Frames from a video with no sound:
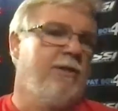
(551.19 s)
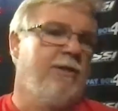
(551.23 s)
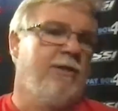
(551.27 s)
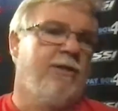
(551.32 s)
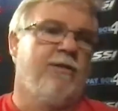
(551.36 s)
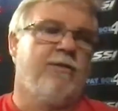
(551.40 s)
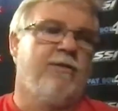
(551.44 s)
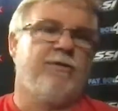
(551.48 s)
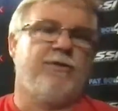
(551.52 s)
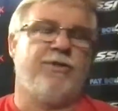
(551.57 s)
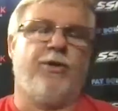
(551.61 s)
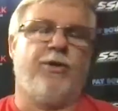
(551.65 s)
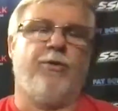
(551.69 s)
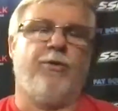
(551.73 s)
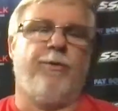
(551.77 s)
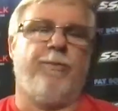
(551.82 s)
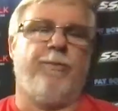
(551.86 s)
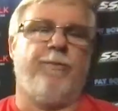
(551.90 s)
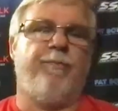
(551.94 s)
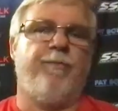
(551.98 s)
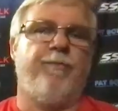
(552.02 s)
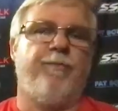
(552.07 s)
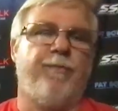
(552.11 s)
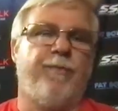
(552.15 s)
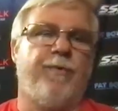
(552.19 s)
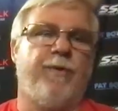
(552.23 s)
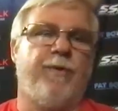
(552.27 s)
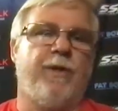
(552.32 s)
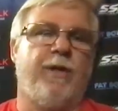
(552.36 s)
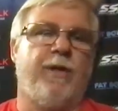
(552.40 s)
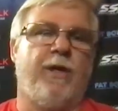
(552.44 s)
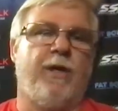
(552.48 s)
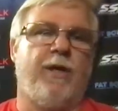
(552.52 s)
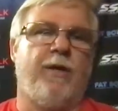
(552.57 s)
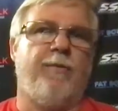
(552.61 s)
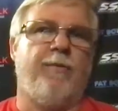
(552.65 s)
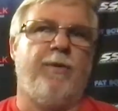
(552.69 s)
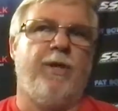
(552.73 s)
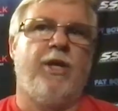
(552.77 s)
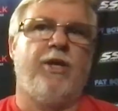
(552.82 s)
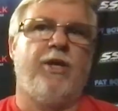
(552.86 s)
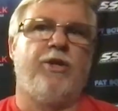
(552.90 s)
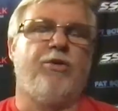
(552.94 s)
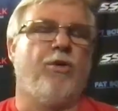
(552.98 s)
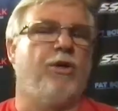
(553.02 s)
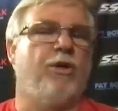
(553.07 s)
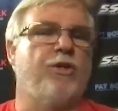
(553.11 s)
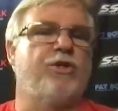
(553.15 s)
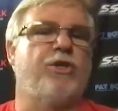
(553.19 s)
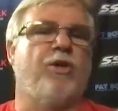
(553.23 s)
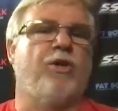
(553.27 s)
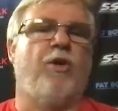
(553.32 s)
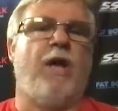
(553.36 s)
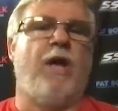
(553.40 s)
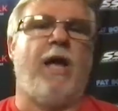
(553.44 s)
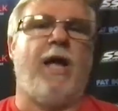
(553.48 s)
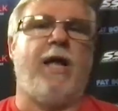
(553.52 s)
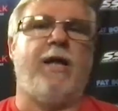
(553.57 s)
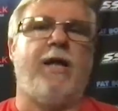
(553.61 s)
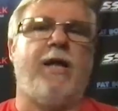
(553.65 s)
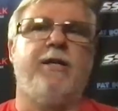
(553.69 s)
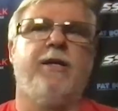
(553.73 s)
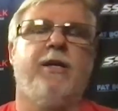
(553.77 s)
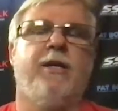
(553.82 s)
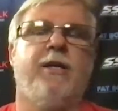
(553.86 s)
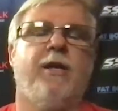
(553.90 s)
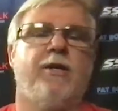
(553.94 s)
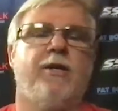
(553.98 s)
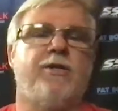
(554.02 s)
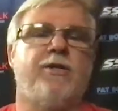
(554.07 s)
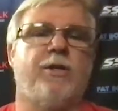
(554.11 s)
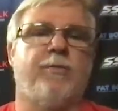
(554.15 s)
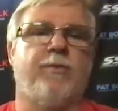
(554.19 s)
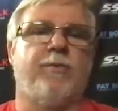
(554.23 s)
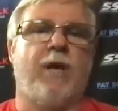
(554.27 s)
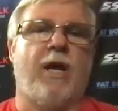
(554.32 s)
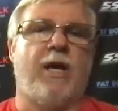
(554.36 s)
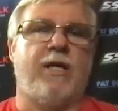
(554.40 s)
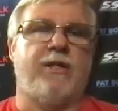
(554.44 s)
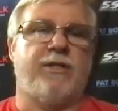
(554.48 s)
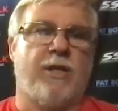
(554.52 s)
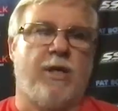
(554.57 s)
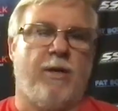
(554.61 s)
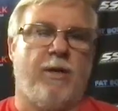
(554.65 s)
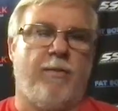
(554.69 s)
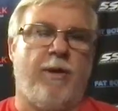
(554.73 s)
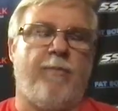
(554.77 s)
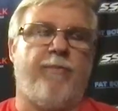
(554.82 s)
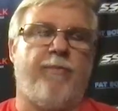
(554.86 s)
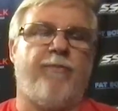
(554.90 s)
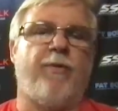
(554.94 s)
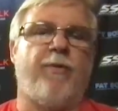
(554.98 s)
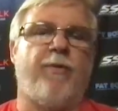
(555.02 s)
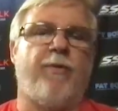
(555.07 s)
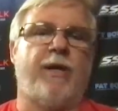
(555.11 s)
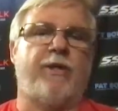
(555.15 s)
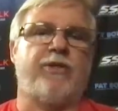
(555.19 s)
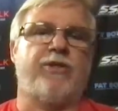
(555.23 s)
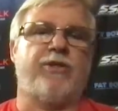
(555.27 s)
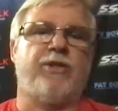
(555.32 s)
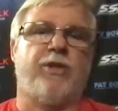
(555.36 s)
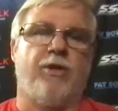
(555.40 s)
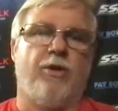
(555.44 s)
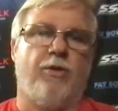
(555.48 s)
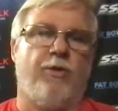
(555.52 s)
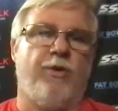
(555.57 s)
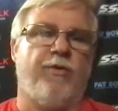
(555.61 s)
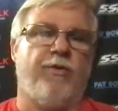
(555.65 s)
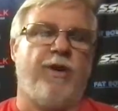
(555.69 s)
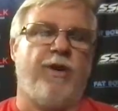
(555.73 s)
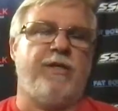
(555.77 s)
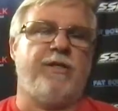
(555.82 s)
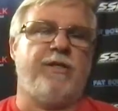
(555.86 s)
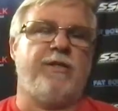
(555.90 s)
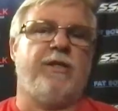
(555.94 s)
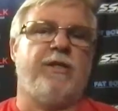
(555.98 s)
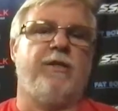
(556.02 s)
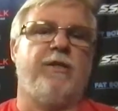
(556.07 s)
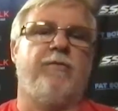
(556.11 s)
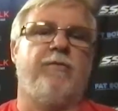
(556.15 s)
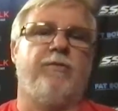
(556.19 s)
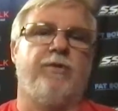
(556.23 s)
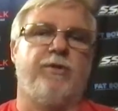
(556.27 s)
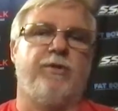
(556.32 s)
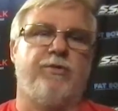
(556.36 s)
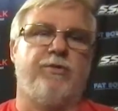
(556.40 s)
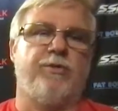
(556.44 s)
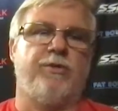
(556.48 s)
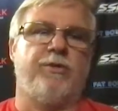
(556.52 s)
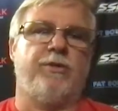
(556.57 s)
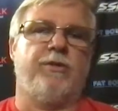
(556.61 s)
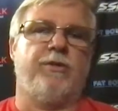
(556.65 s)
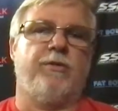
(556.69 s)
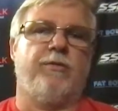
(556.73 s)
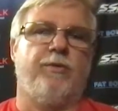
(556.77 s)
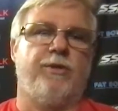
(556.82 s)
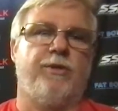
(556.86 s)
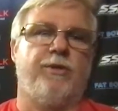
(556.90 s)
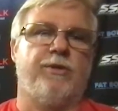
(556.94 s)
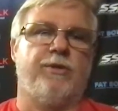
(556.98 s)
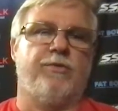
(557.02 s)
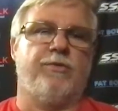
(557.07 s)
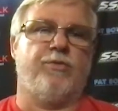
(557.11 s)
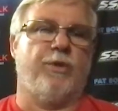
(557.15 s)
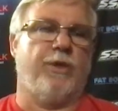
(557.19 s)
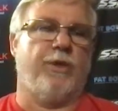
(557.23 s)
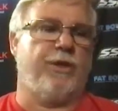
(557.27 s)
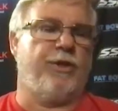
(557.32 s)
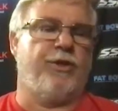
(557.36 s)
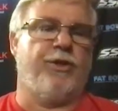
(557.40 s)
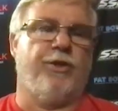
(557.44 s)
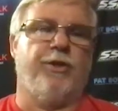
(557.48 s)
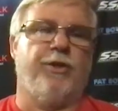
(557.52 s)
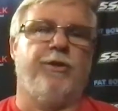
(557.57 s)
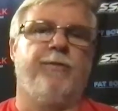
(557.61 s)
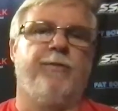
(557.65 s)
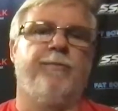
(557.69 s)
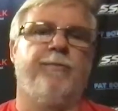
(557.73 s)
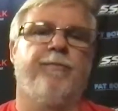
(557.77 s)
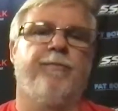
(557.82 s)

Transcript: Yeah. So, um, you also had some guys come up from Mexico and race it, which was which is really yeah. good.